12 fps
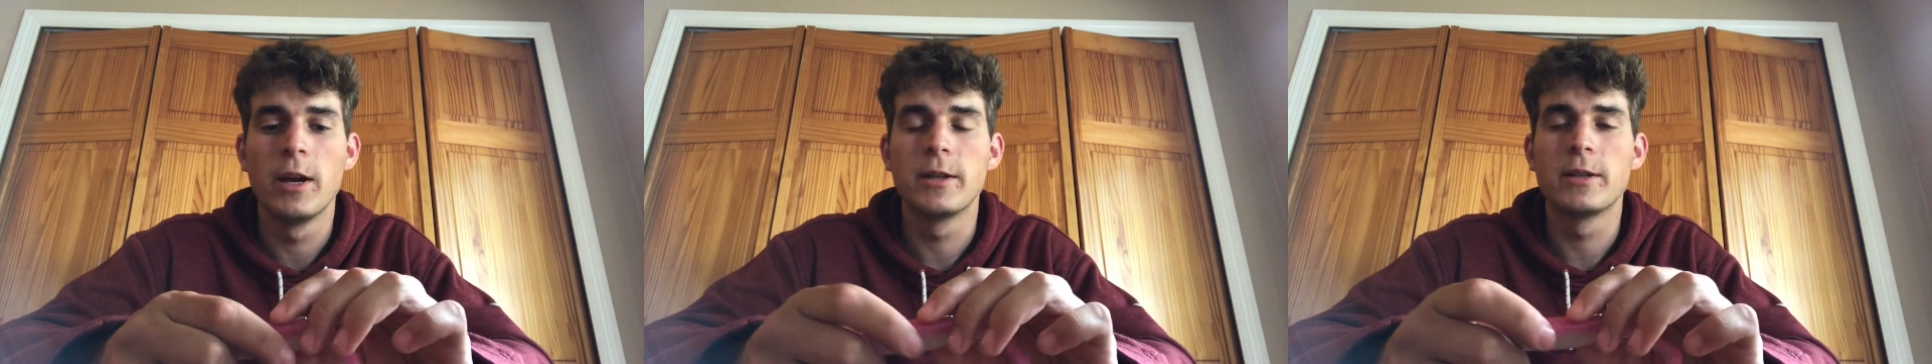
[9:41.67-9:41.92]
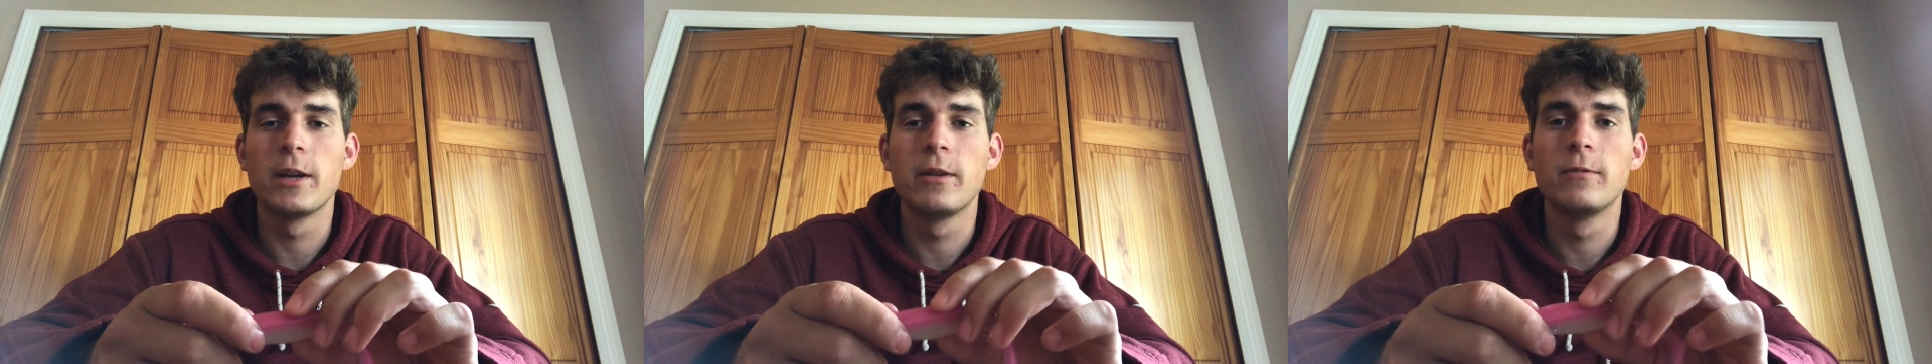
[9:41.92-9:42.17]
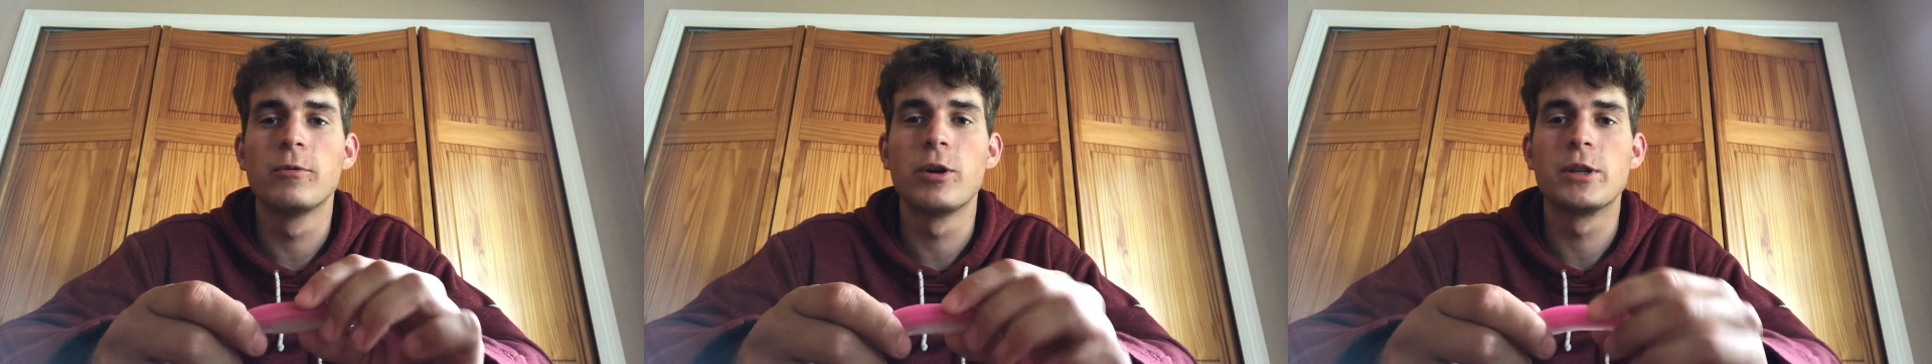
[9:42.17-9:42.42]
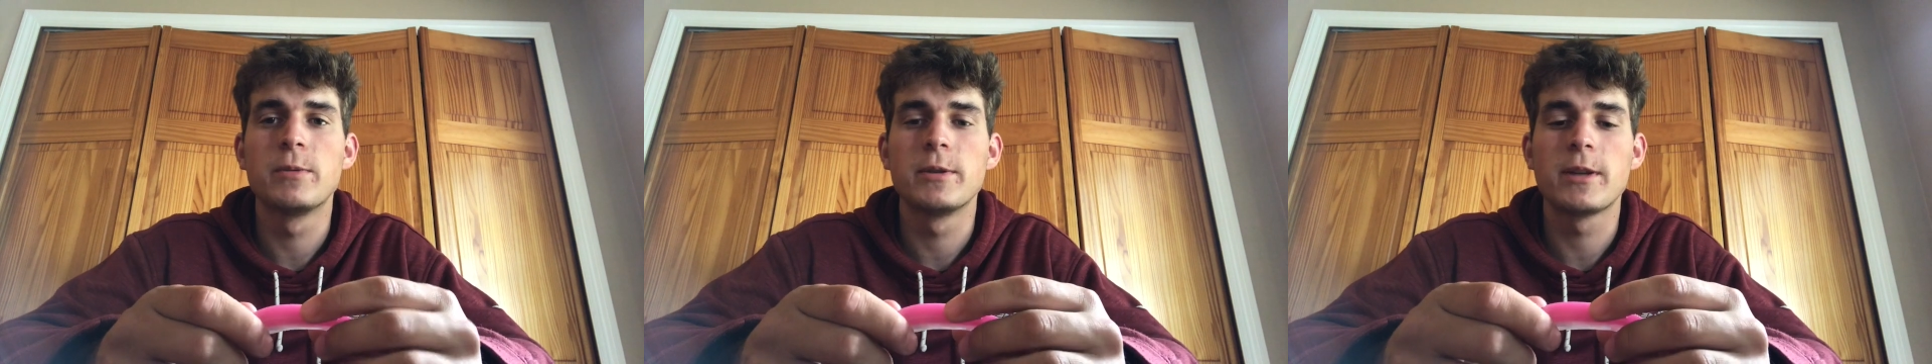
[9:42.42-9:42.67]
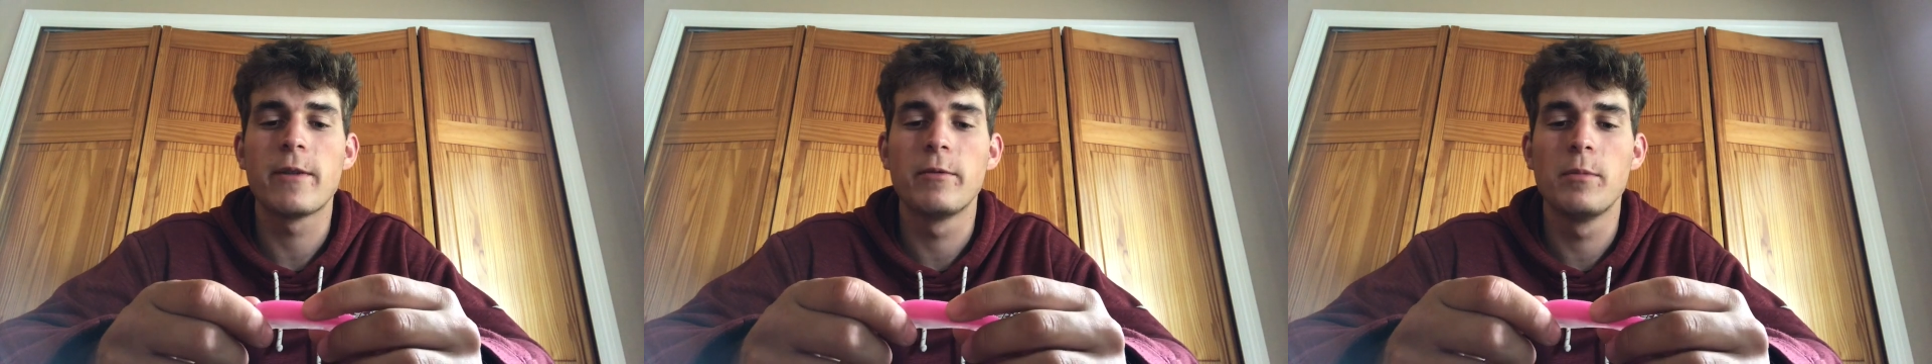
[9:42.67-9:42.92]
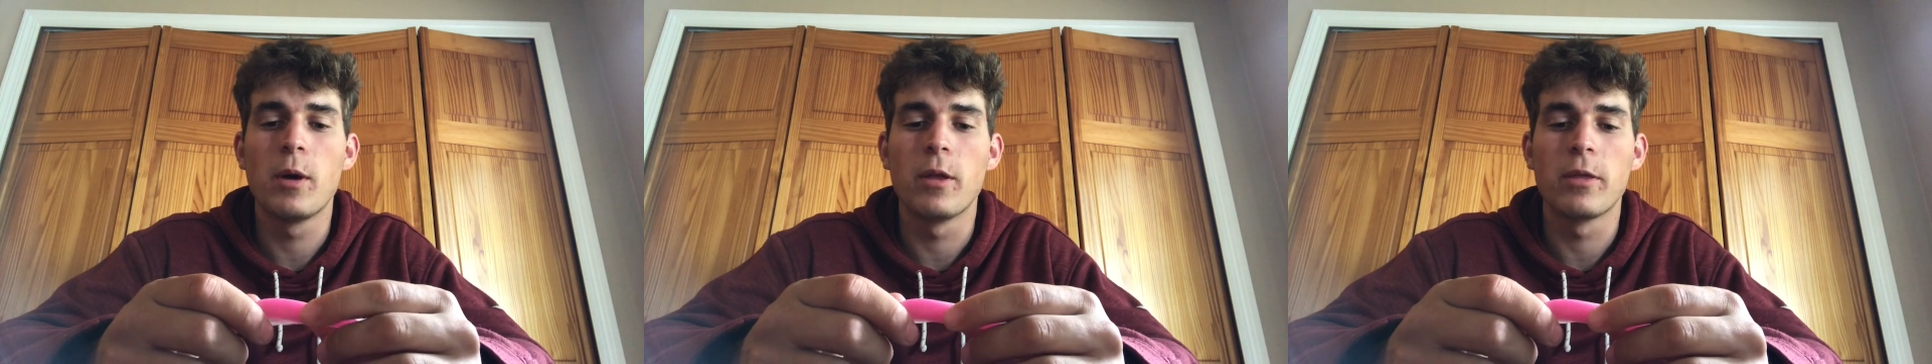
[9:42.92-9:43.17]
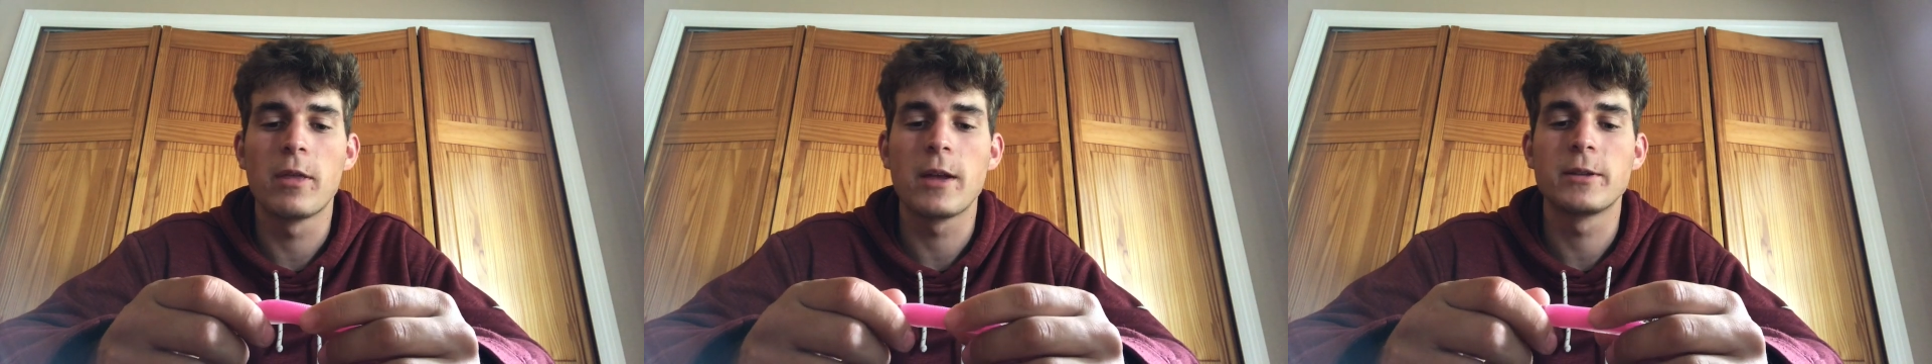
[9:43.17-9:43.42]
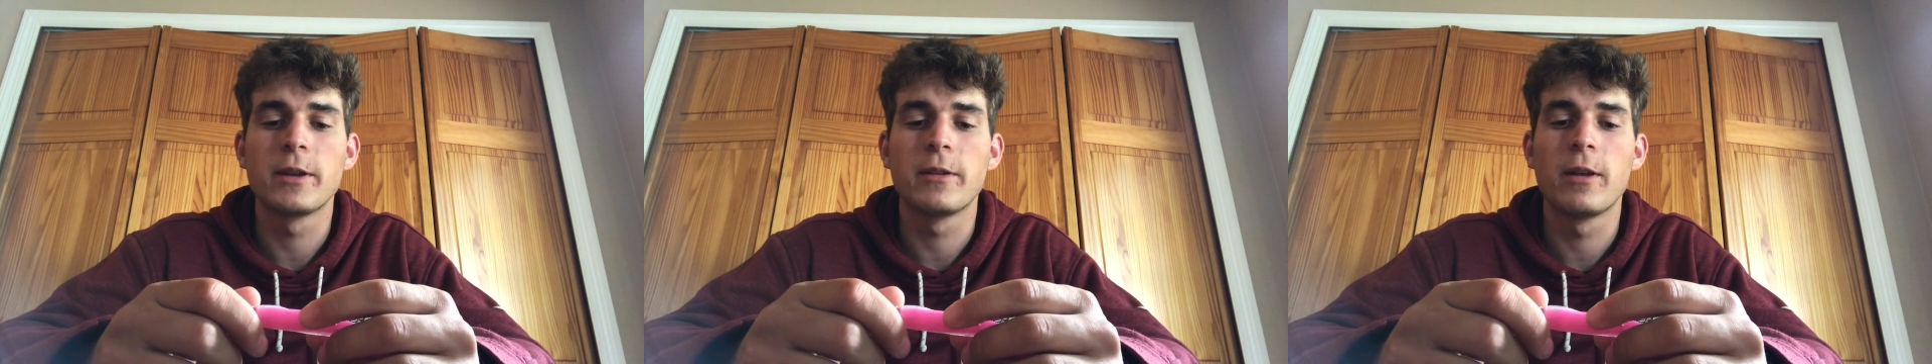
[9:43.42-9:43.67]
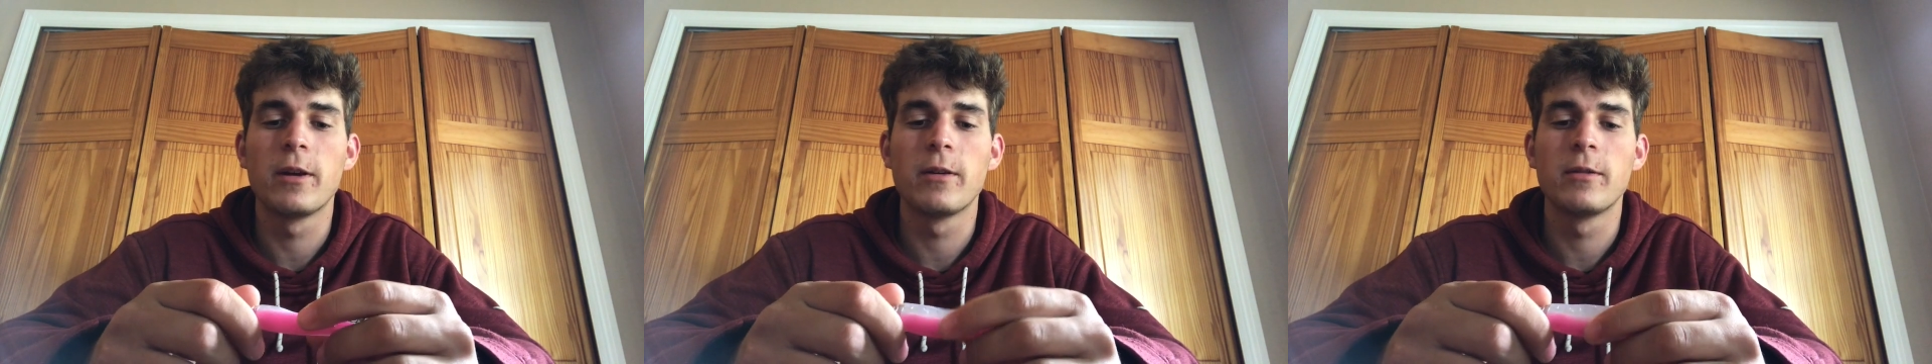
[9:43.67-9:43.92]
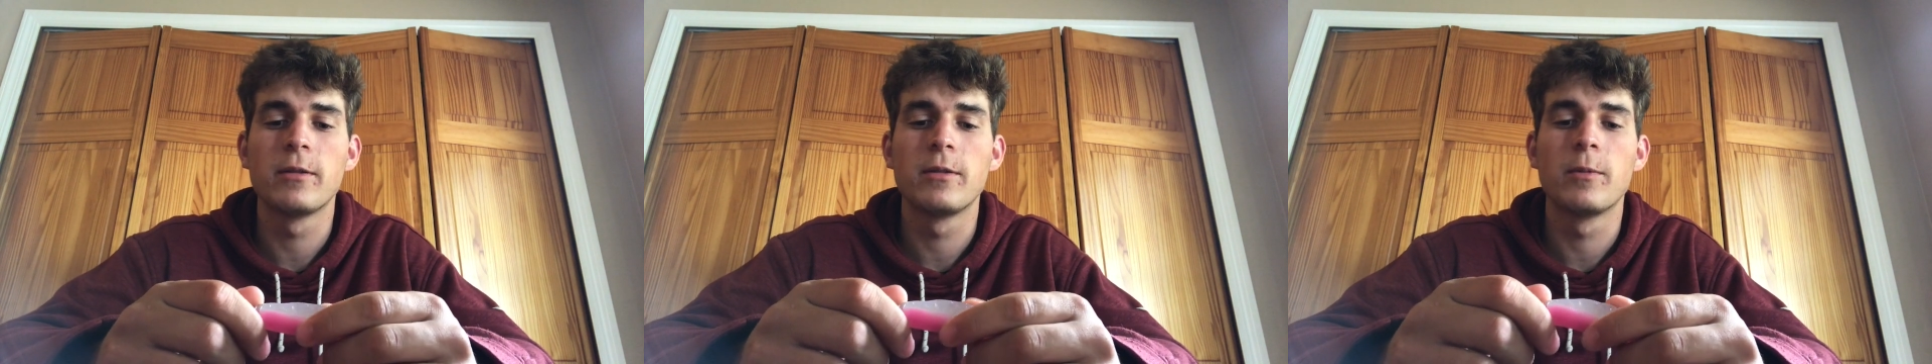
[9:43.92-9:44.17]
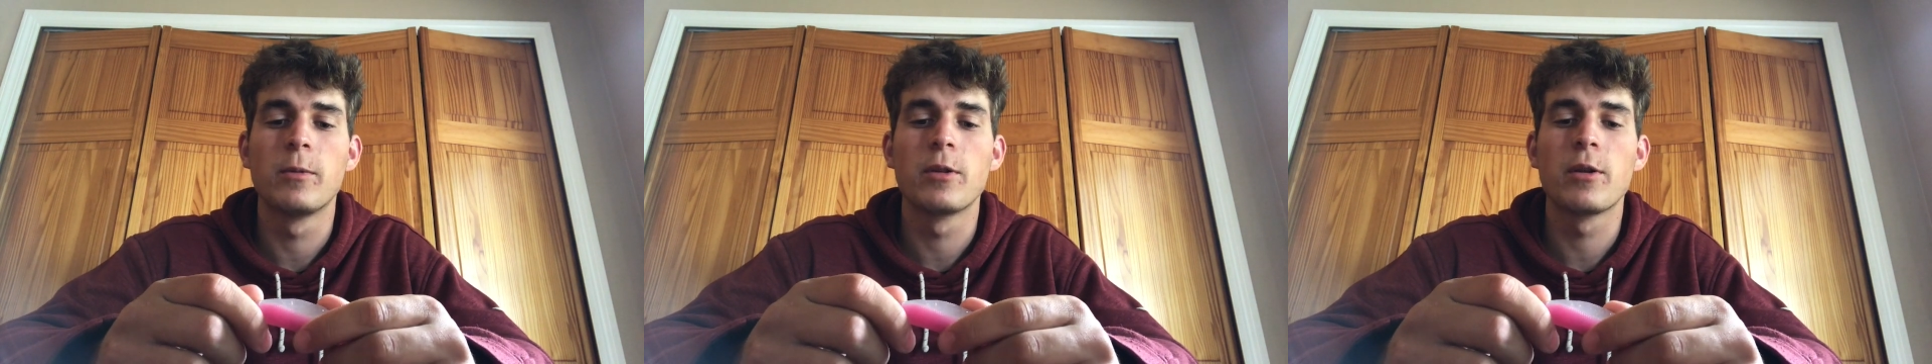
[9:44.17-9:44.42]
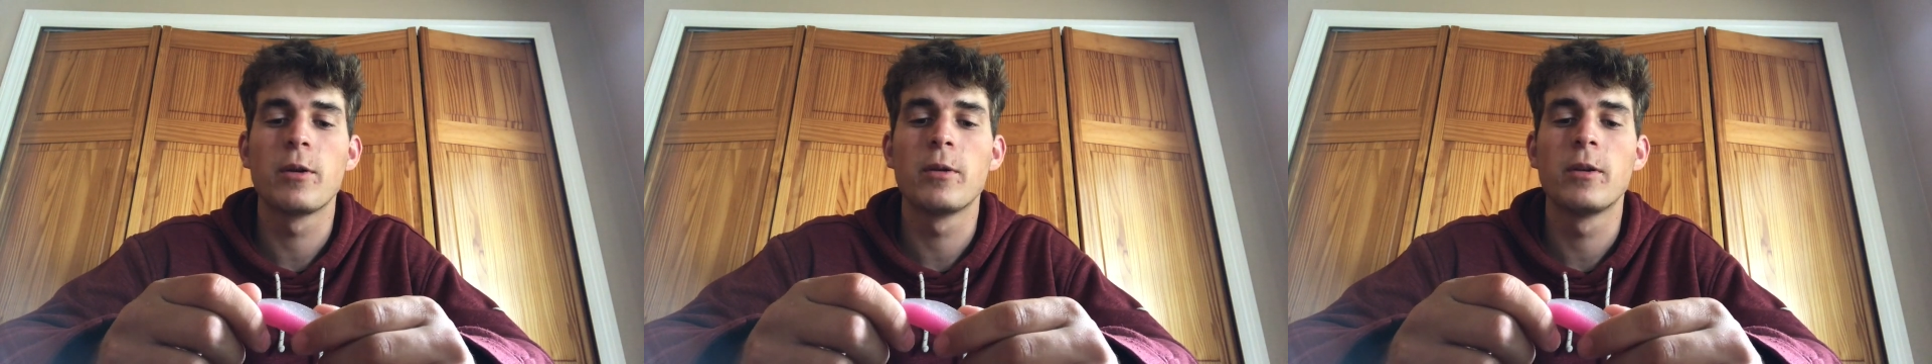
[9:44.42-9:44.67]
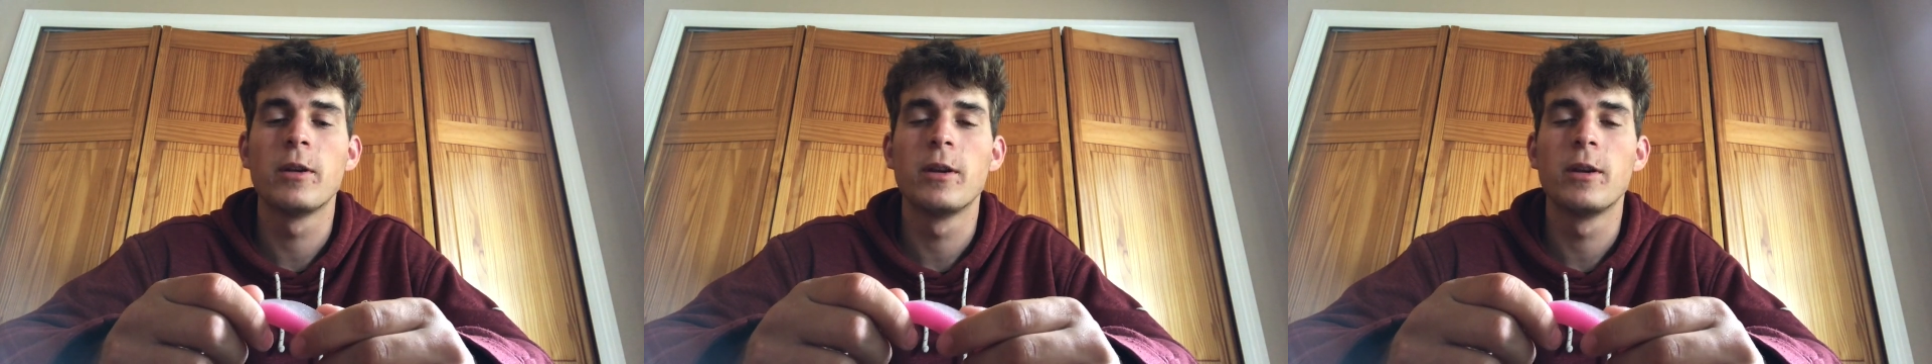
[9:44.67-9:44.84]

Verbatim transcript: It's like Christmas every month. That's like their one of their